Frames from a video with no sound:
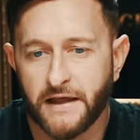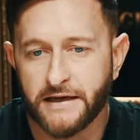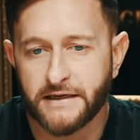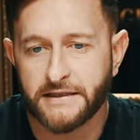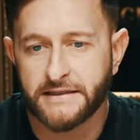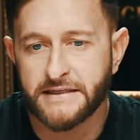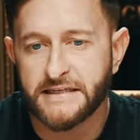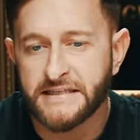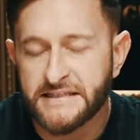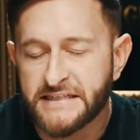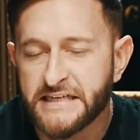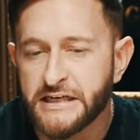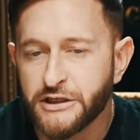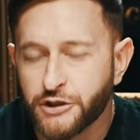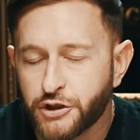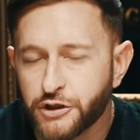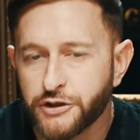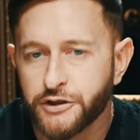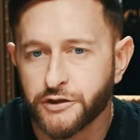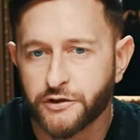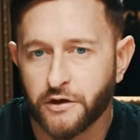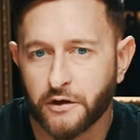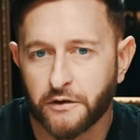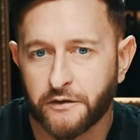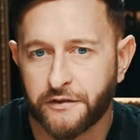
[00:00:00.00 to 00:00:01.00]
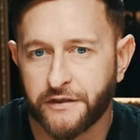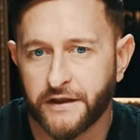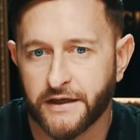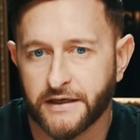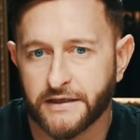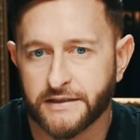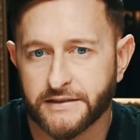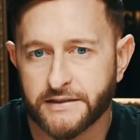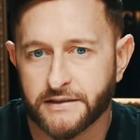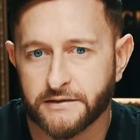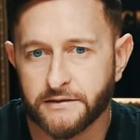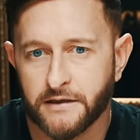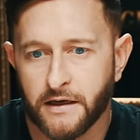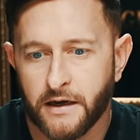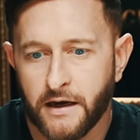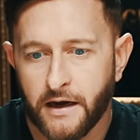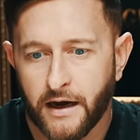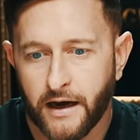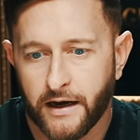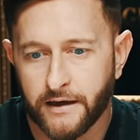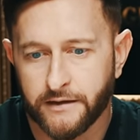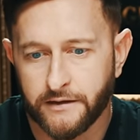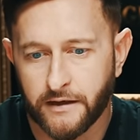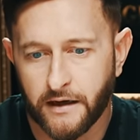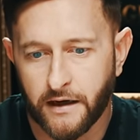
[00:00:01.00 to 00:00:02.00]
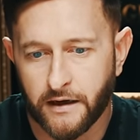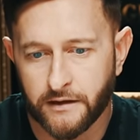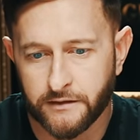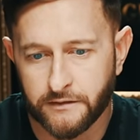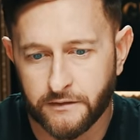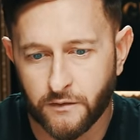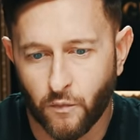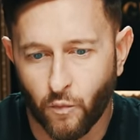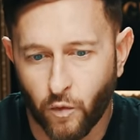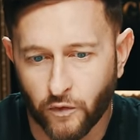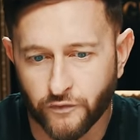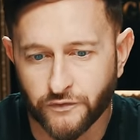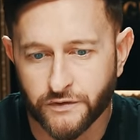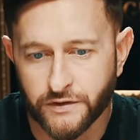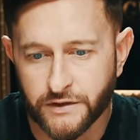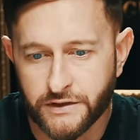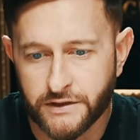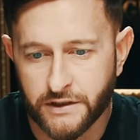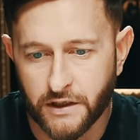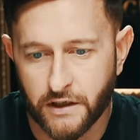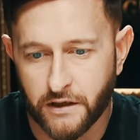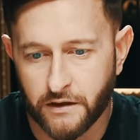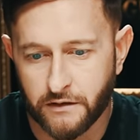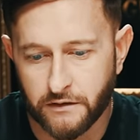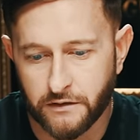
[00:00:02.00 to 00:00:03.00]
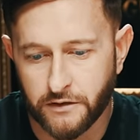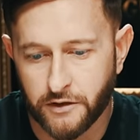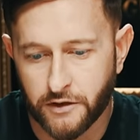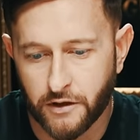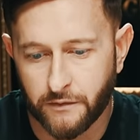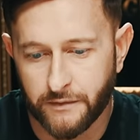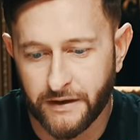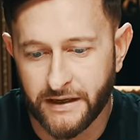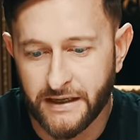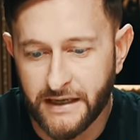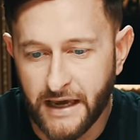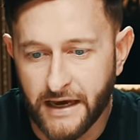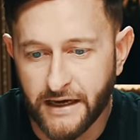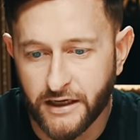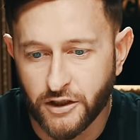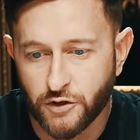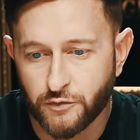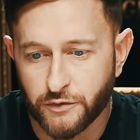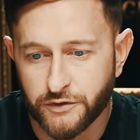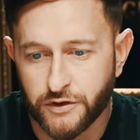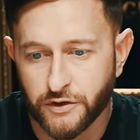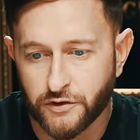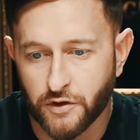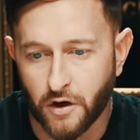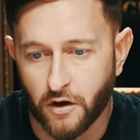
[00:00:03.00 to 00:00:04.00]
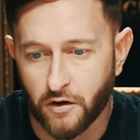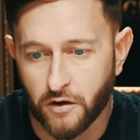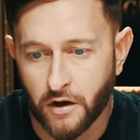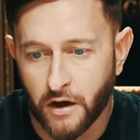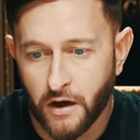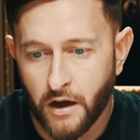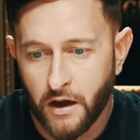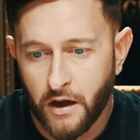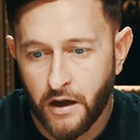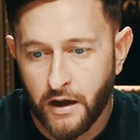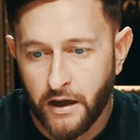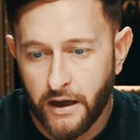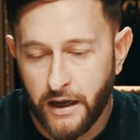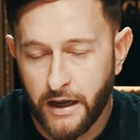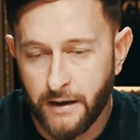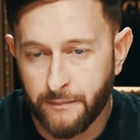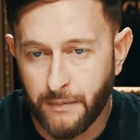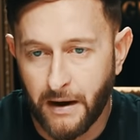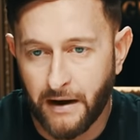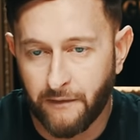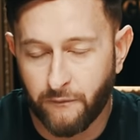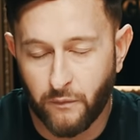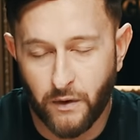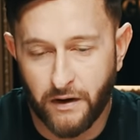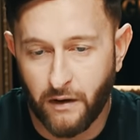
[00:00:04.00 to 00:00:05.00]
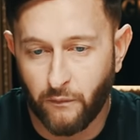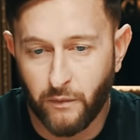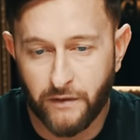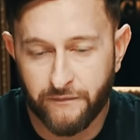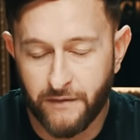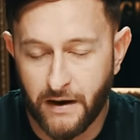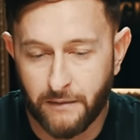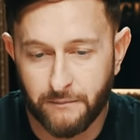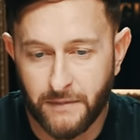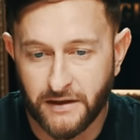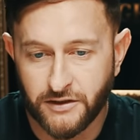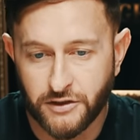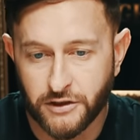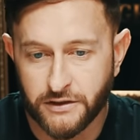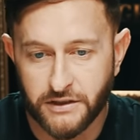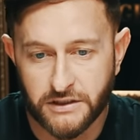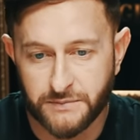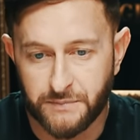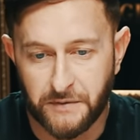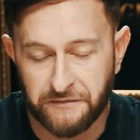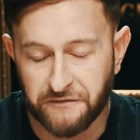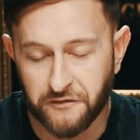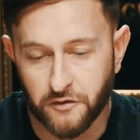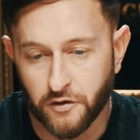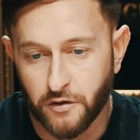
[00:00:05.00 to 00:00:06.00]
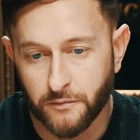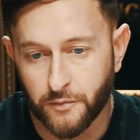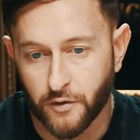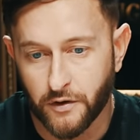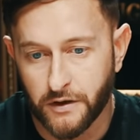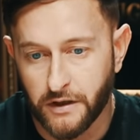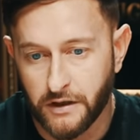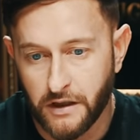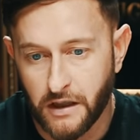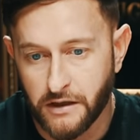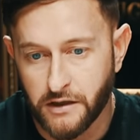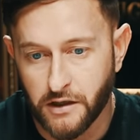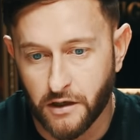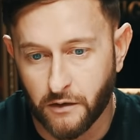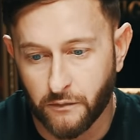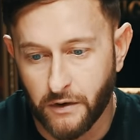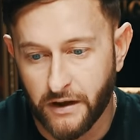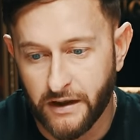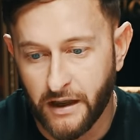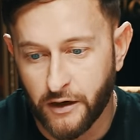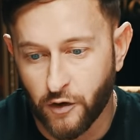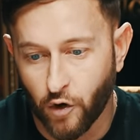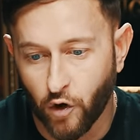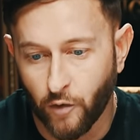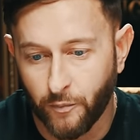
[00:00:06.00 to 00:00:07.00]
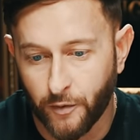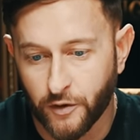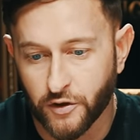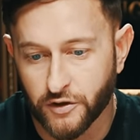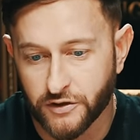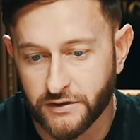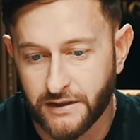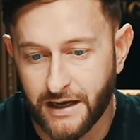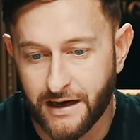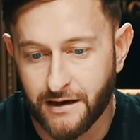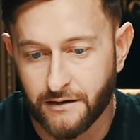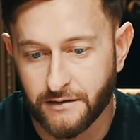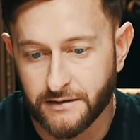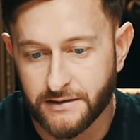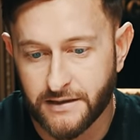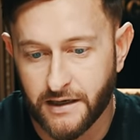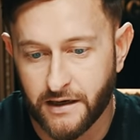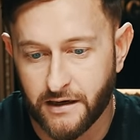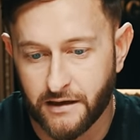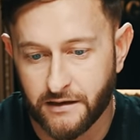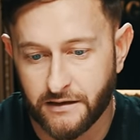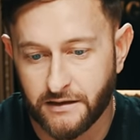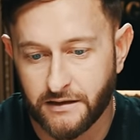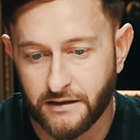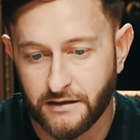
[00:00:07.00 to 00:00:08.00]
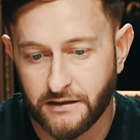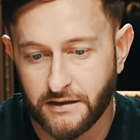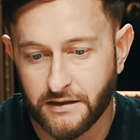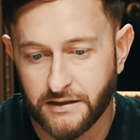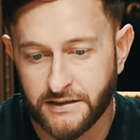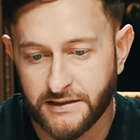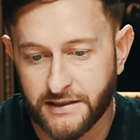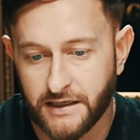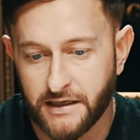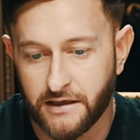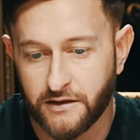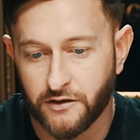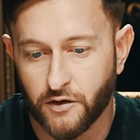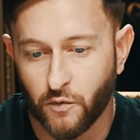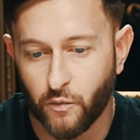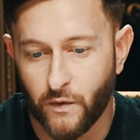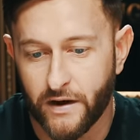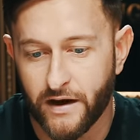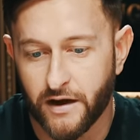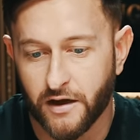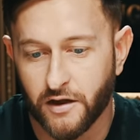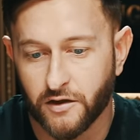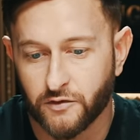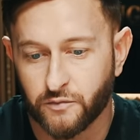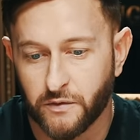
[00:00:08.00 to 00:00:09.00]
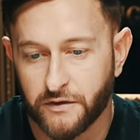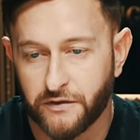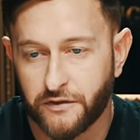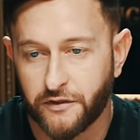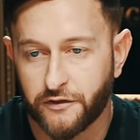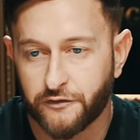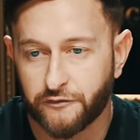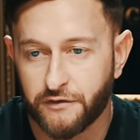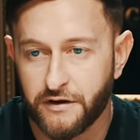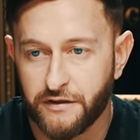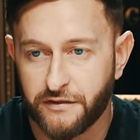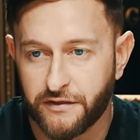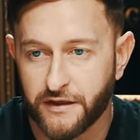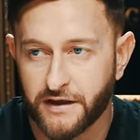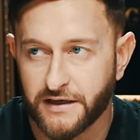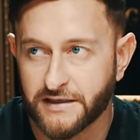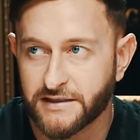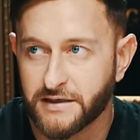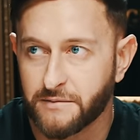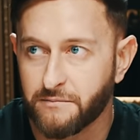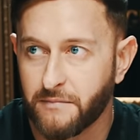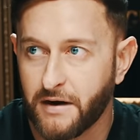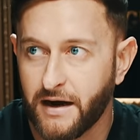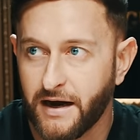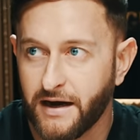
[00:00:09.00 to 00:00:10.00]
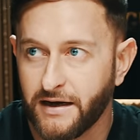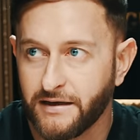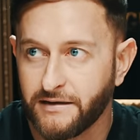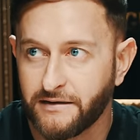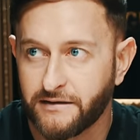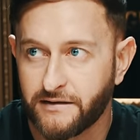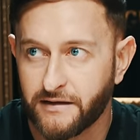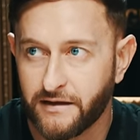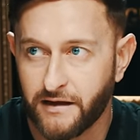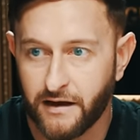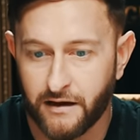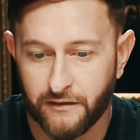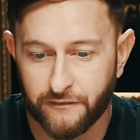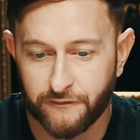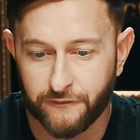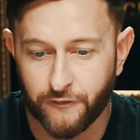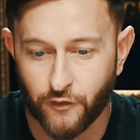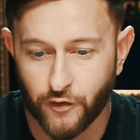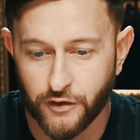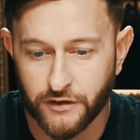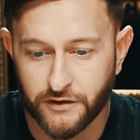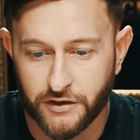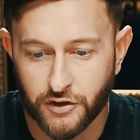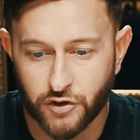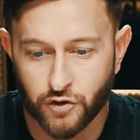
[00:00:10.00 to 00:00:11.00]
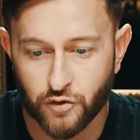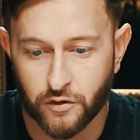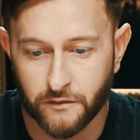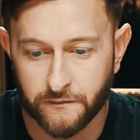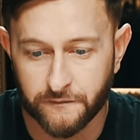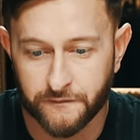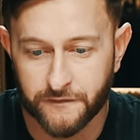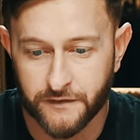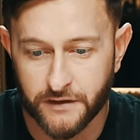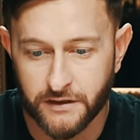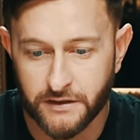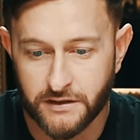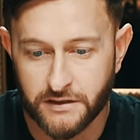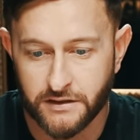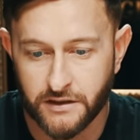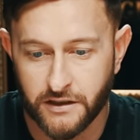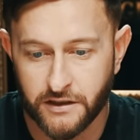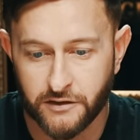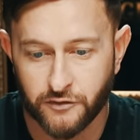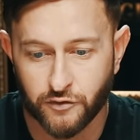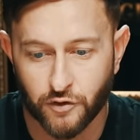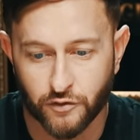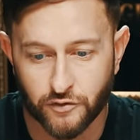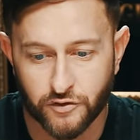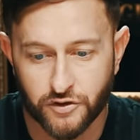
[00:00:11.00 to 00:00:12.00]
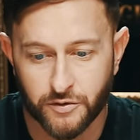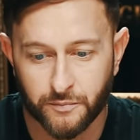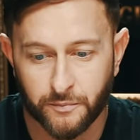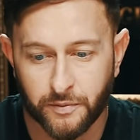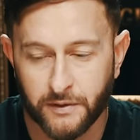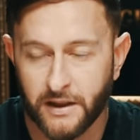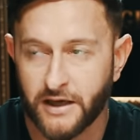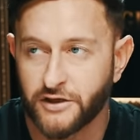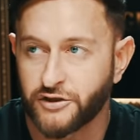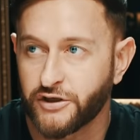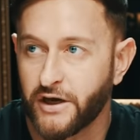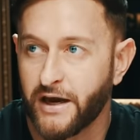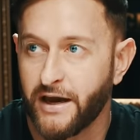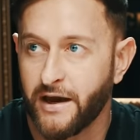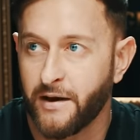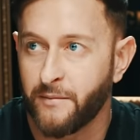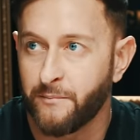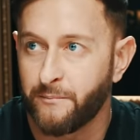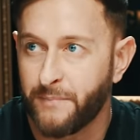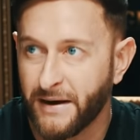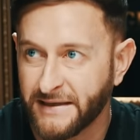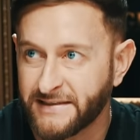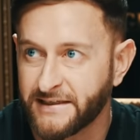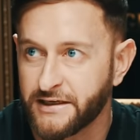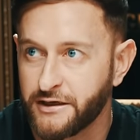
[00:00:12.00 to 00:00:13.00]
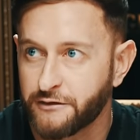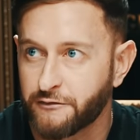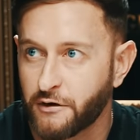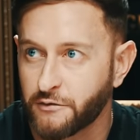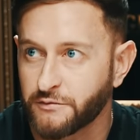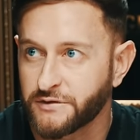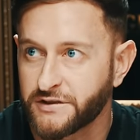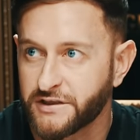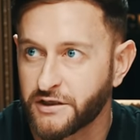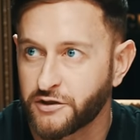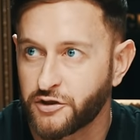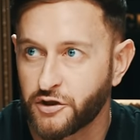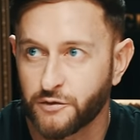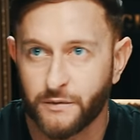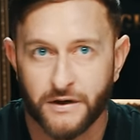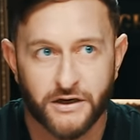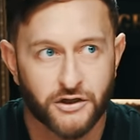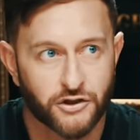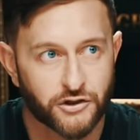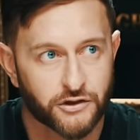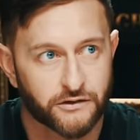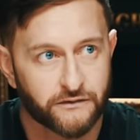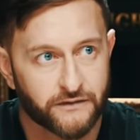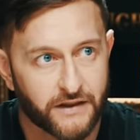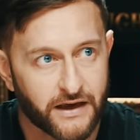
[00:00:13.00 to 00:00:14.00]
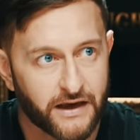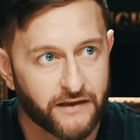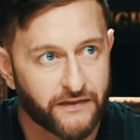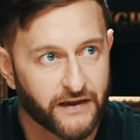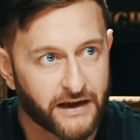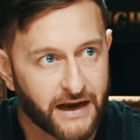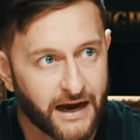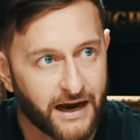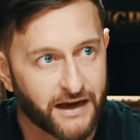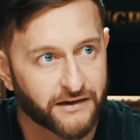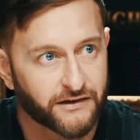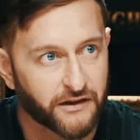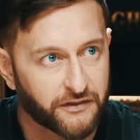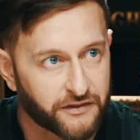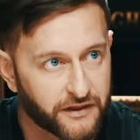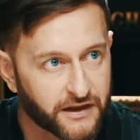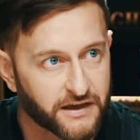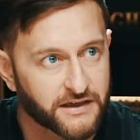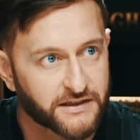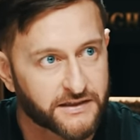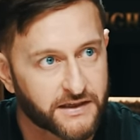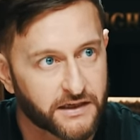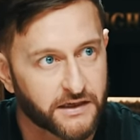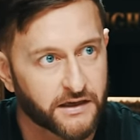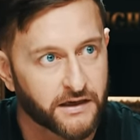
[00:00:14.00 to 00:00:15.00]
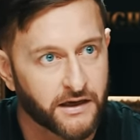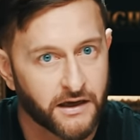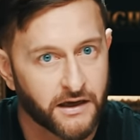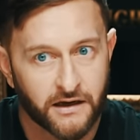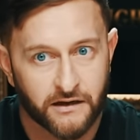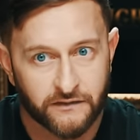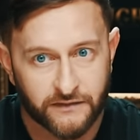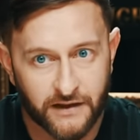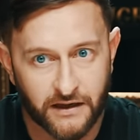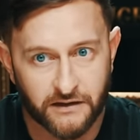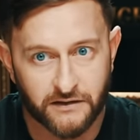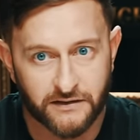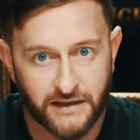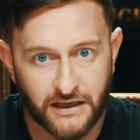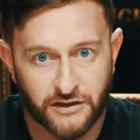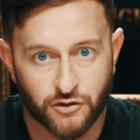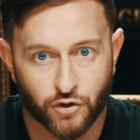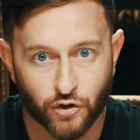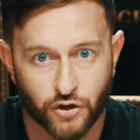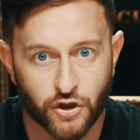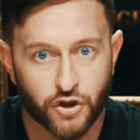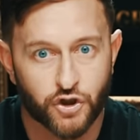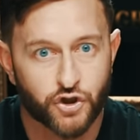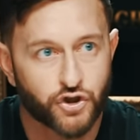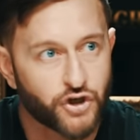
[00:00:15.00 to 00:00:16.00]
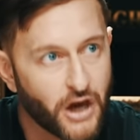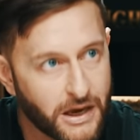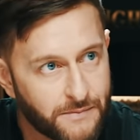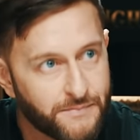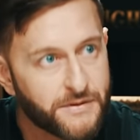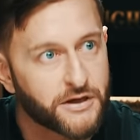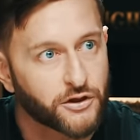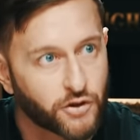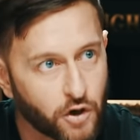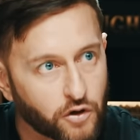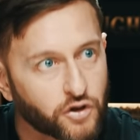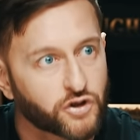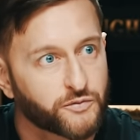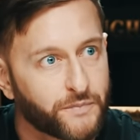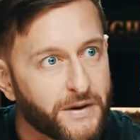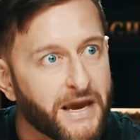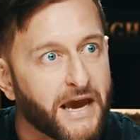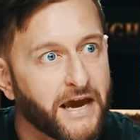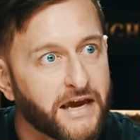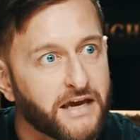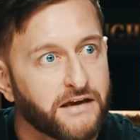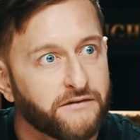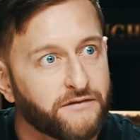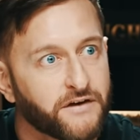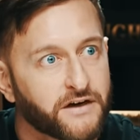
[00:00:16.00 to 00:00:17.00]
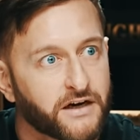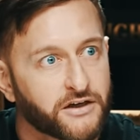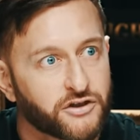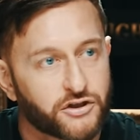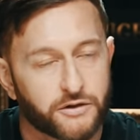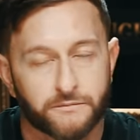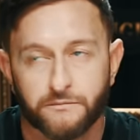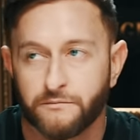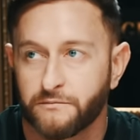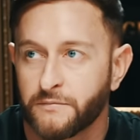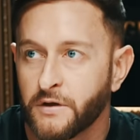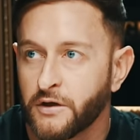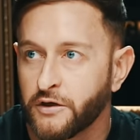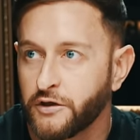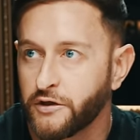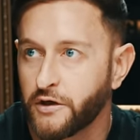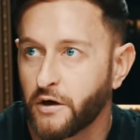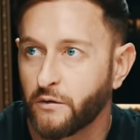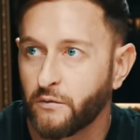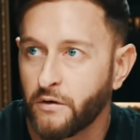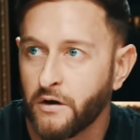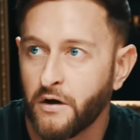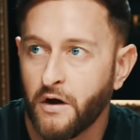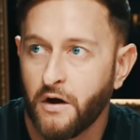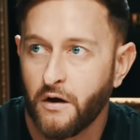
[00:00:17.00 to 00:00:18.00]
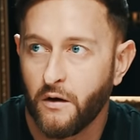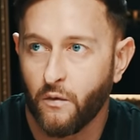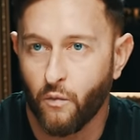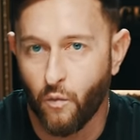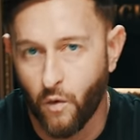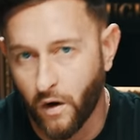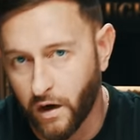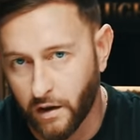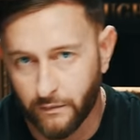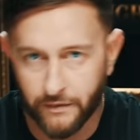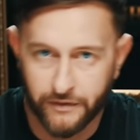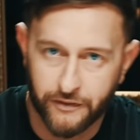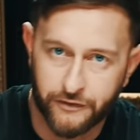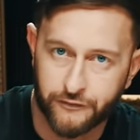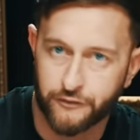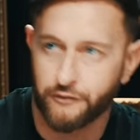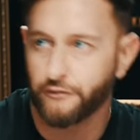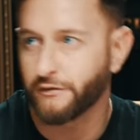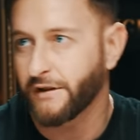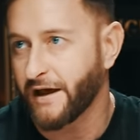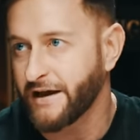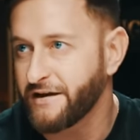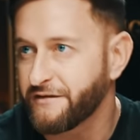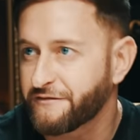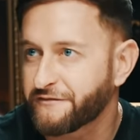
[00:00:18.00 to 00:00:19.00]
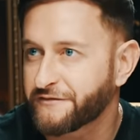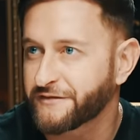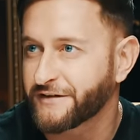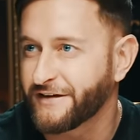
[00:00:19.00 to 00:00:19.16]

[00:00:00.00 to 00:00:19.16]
like teaching your dog things and wanting to, you know, engage with your dog, we've mentioned this before, but you know, it all boils down to seeing the world with three things in mind: avoid discomfort, indulge in pleasure, and better your own situation. They're the kind of things that's going to shape your dog's behavior as you're wallowing through life.